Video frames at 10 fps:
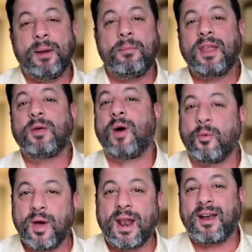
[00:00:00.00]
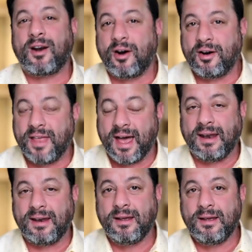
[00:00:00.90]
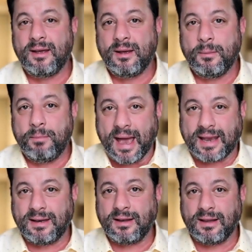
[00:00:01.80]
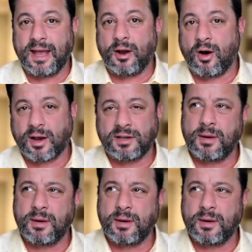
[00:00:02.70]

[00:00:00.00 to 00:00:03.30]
And by the way, when I heard that, back in late August,